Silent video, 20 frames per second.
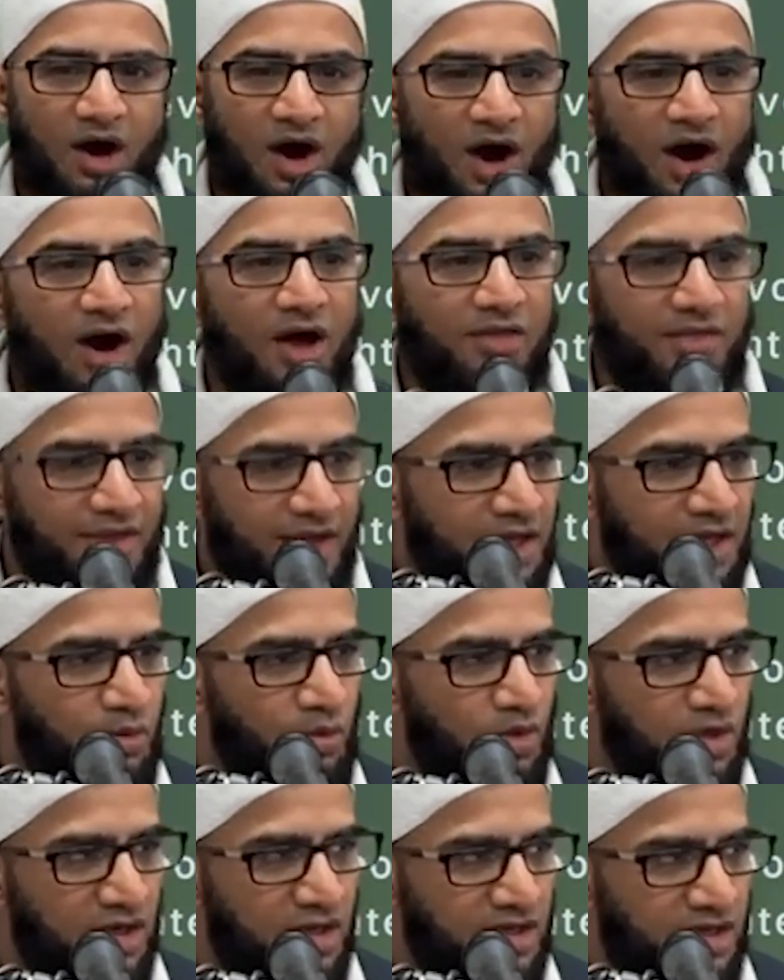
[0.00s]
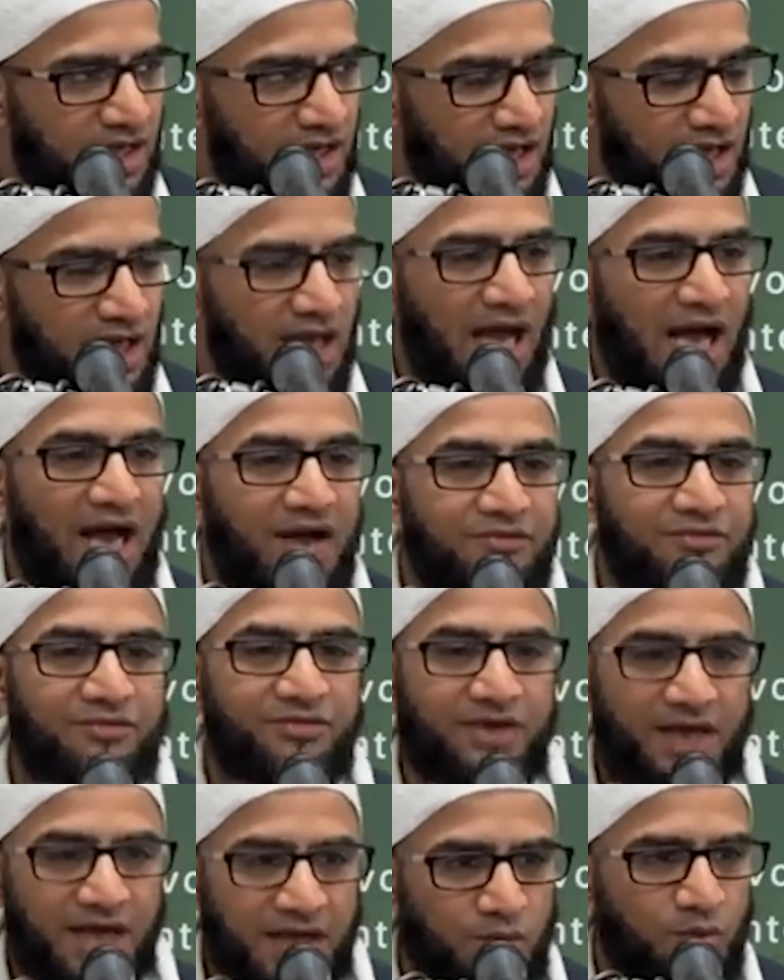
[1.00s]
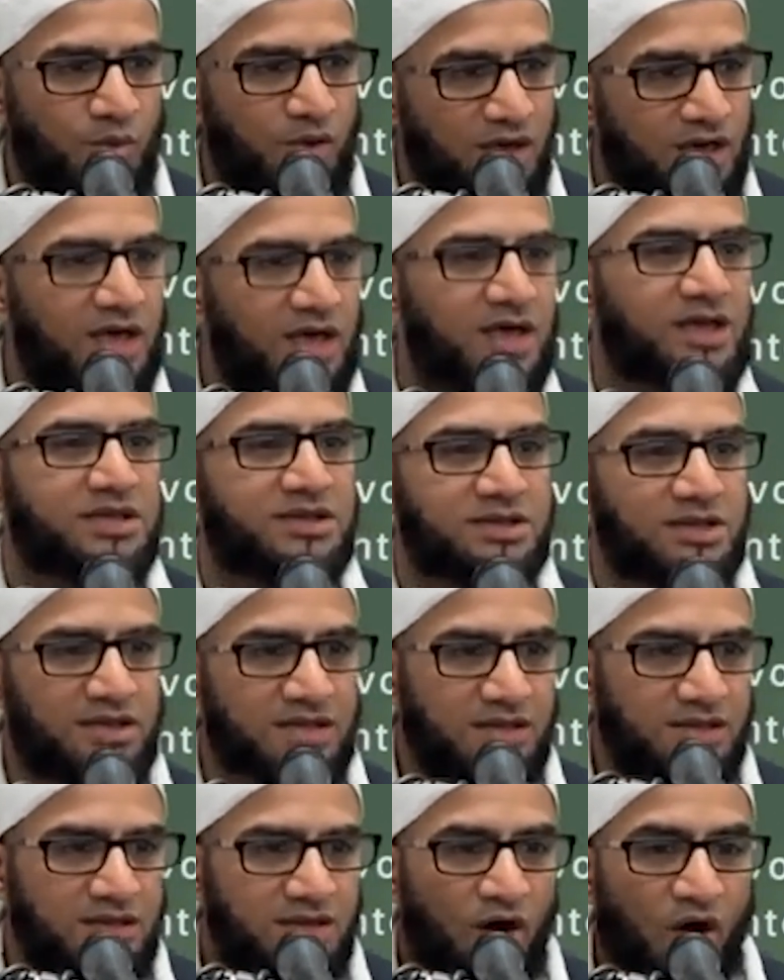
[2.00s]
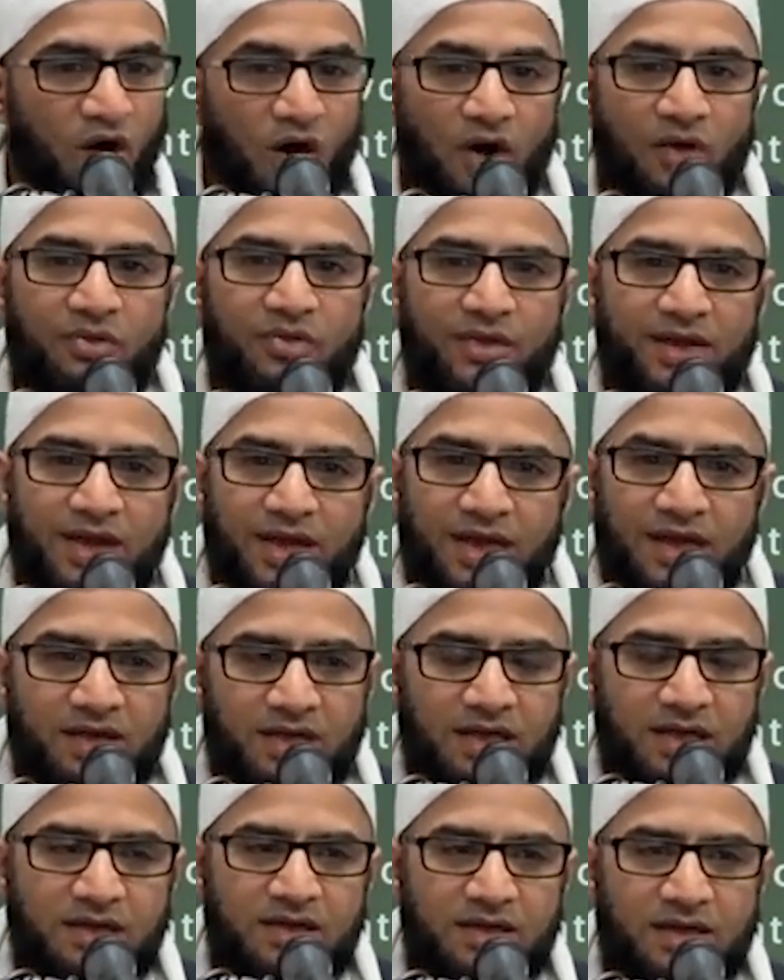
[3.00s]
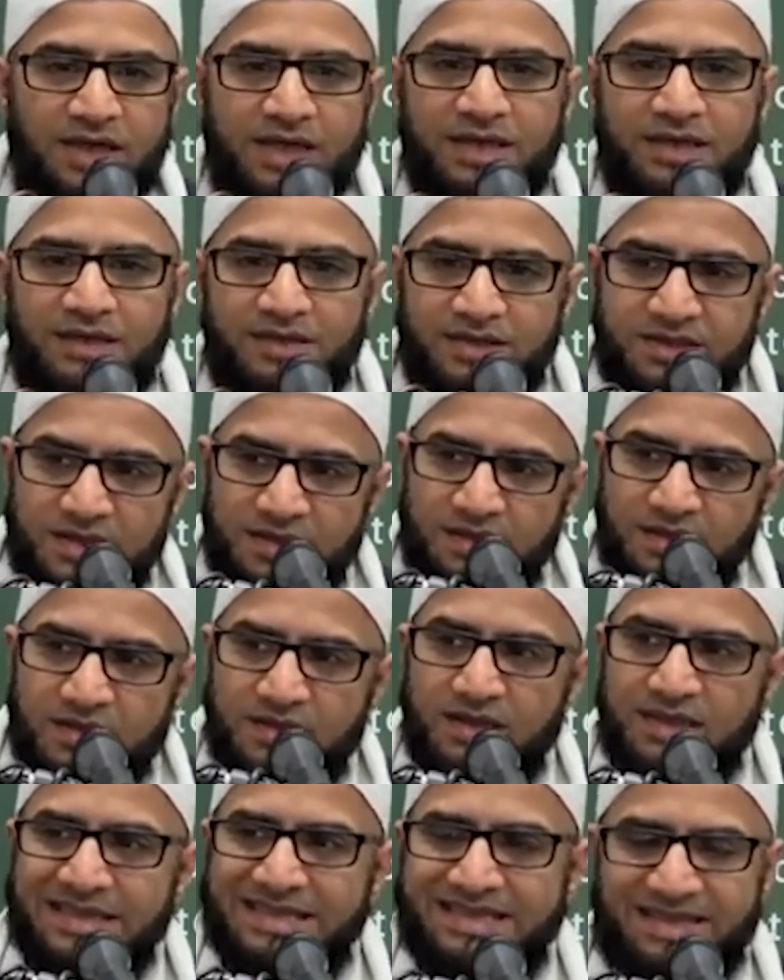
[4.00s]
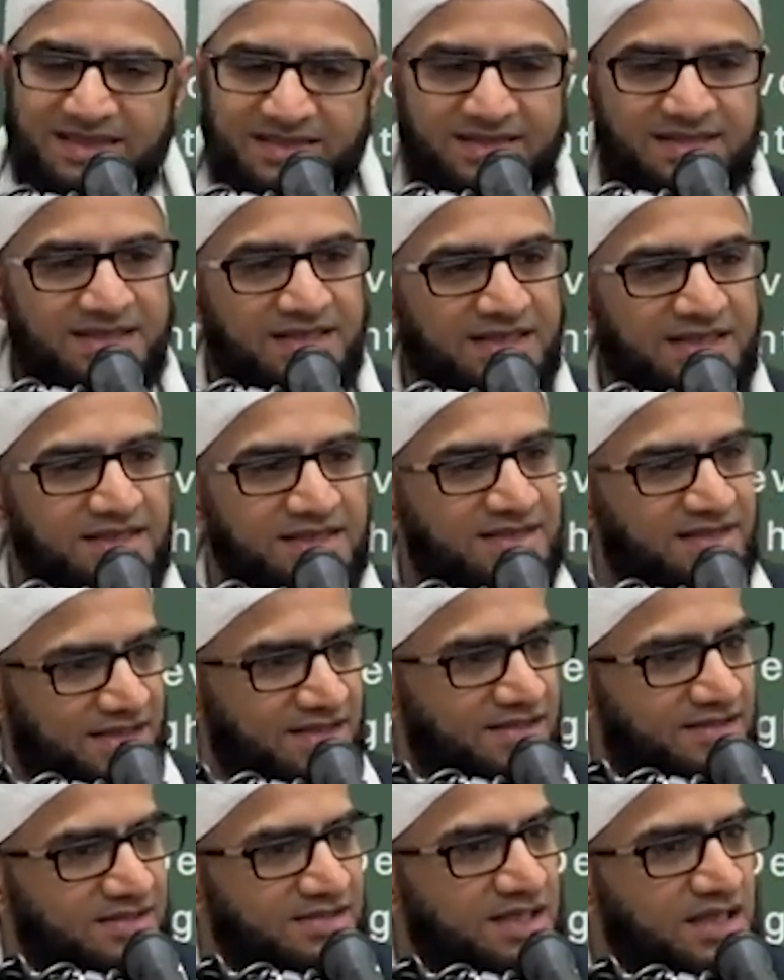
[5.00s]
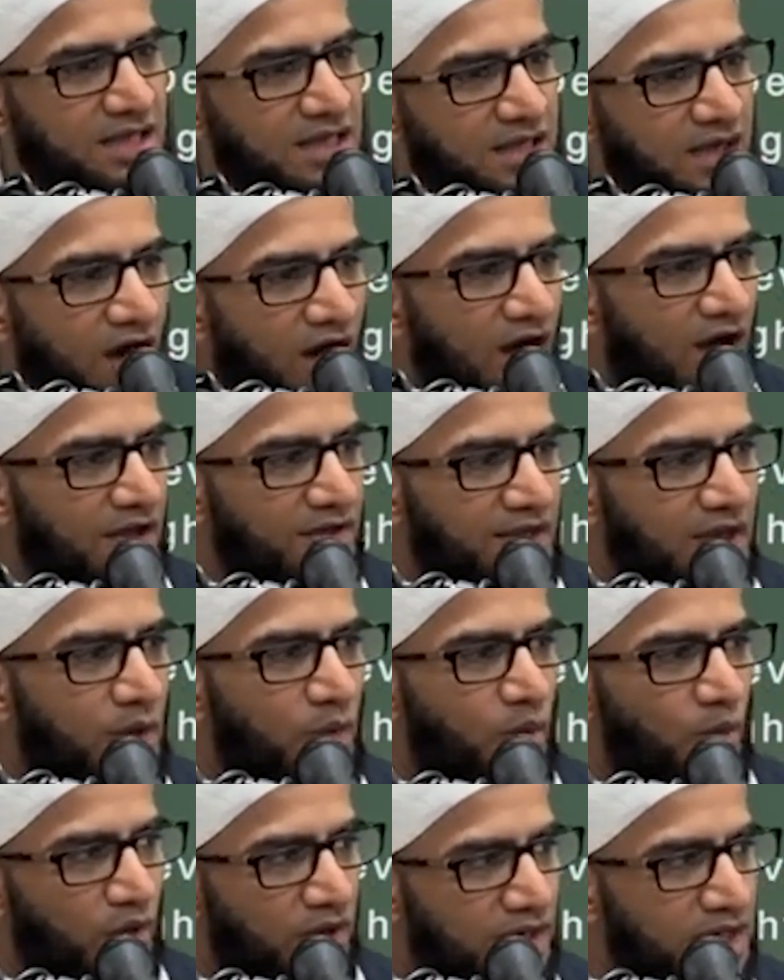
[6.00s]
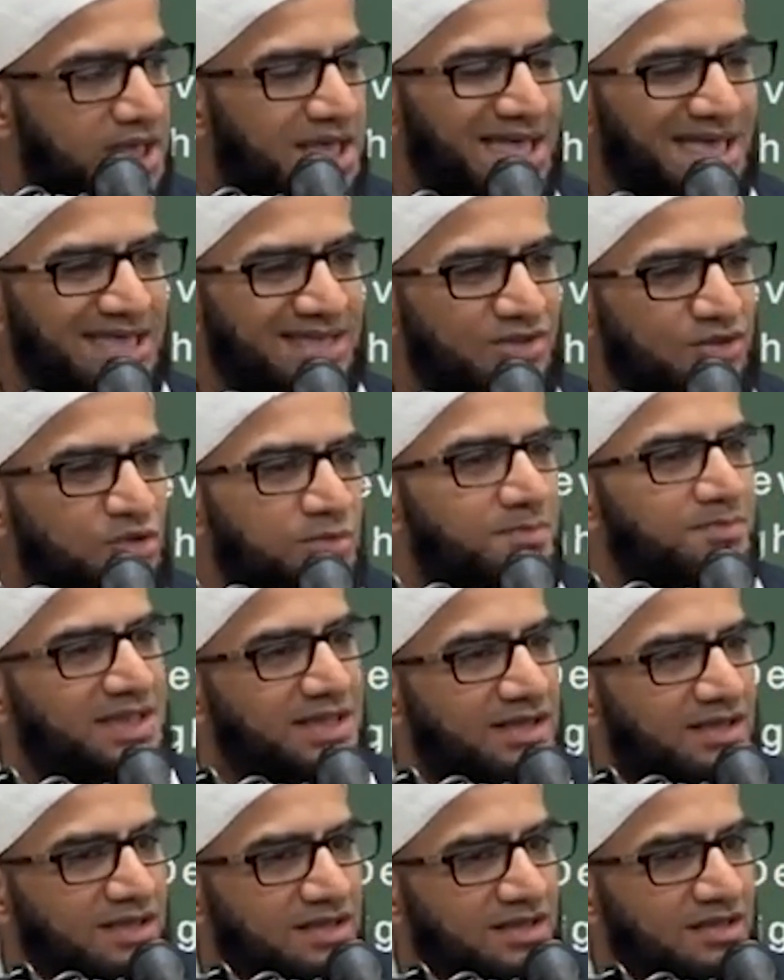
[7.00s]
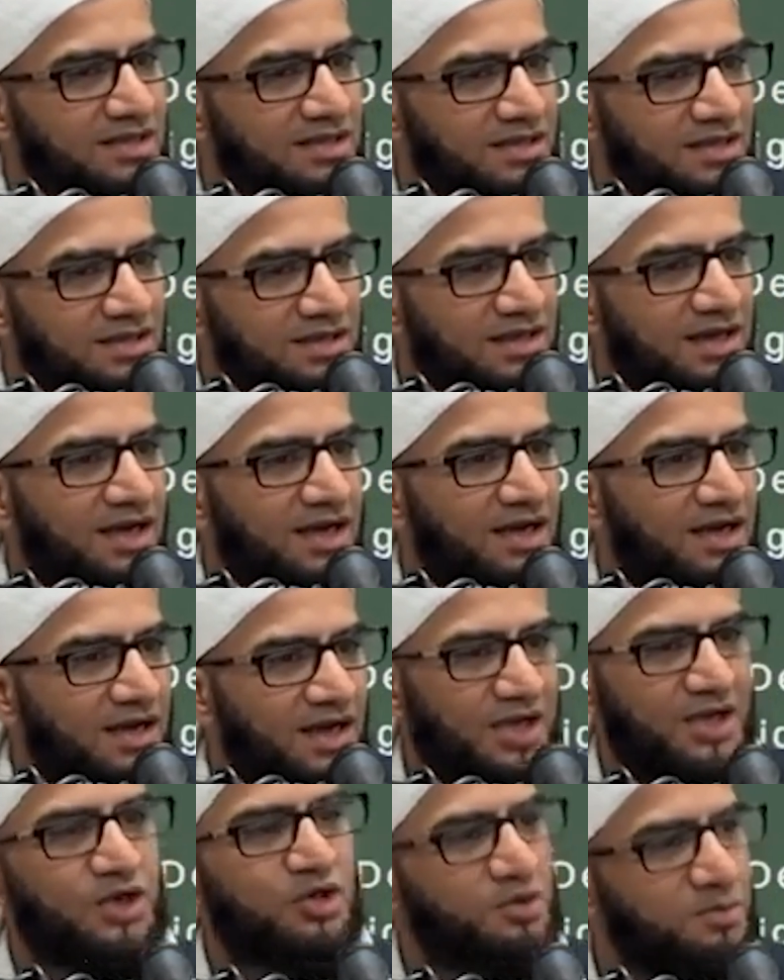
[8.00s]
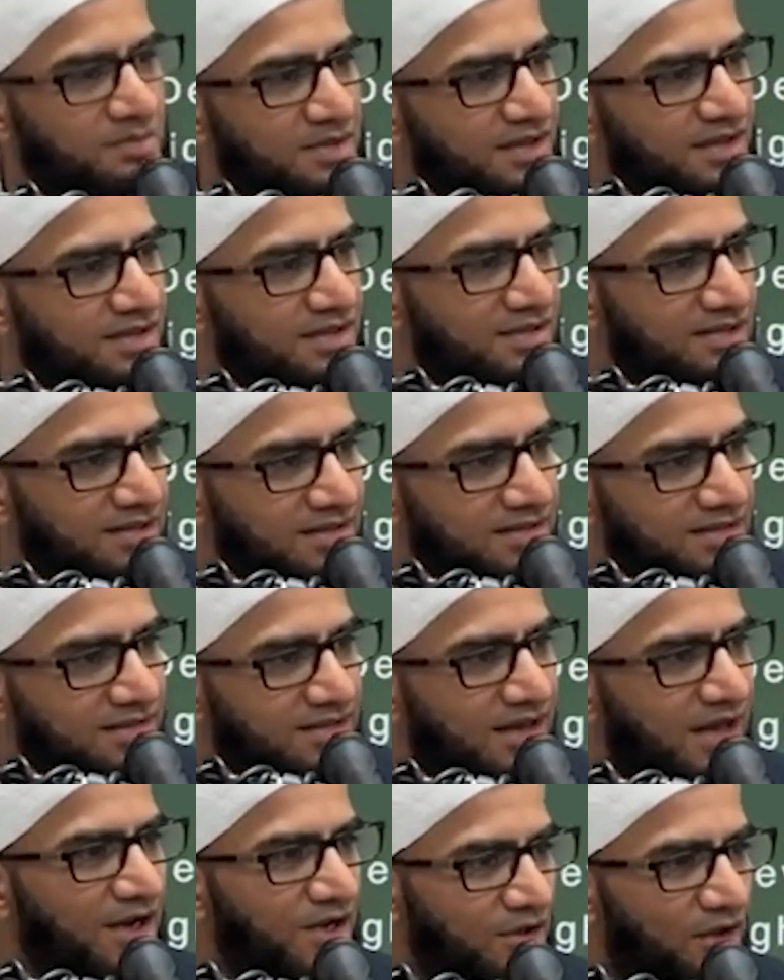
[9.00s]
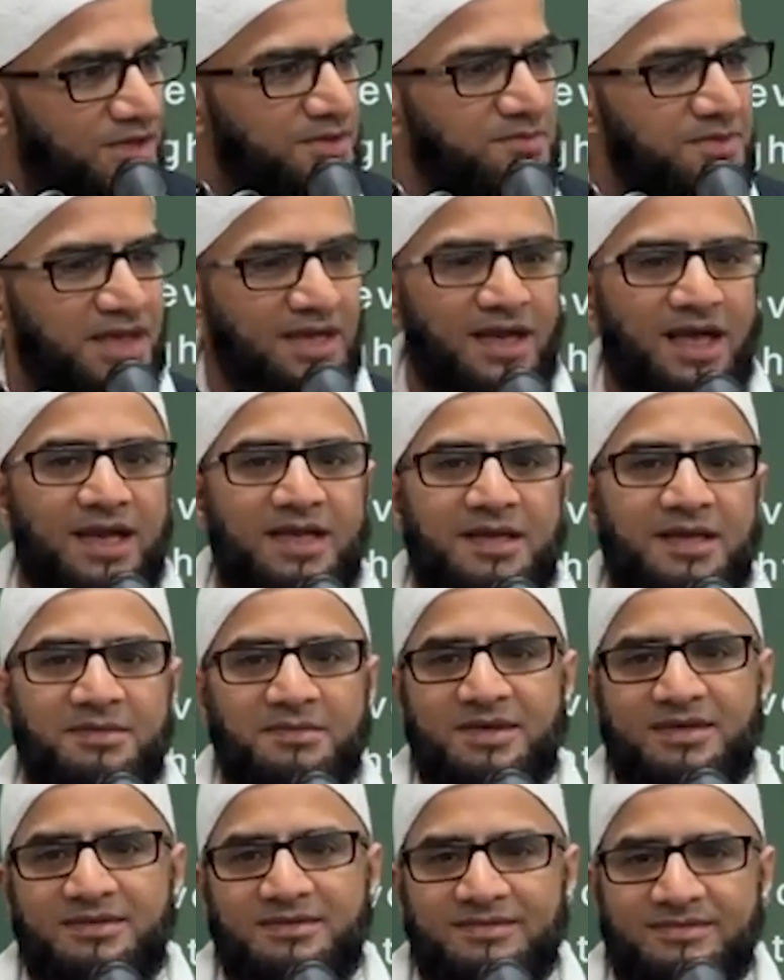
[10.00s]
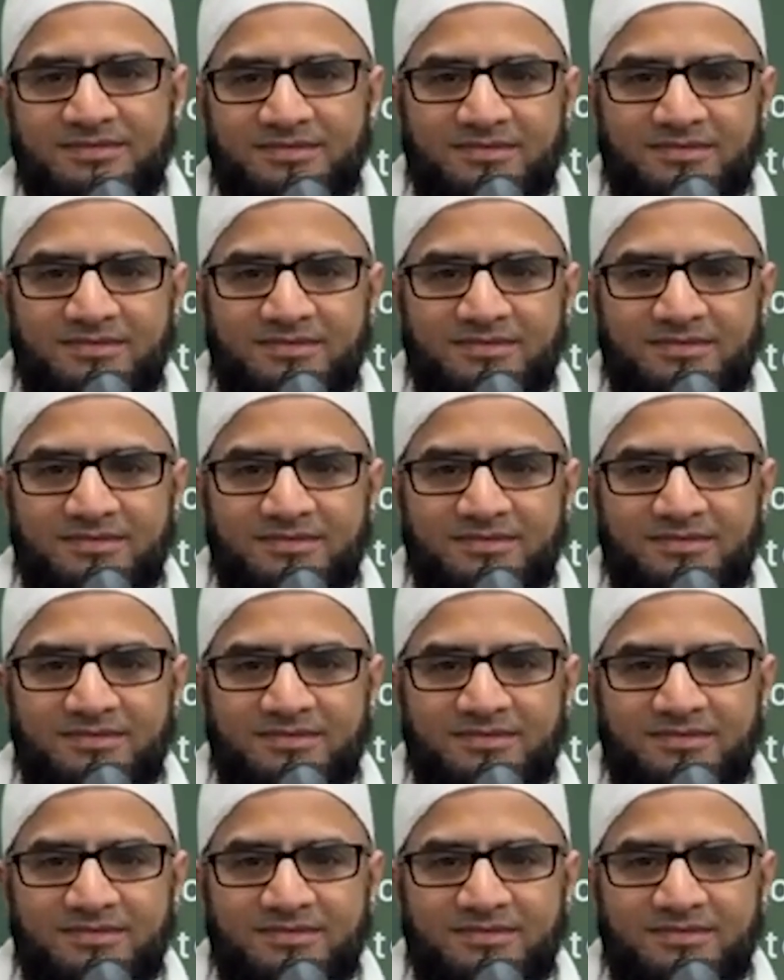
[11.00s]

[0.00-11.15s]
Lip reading: Are they working, have they worked on their internal diseases? Are they working to be a human and not be an animal?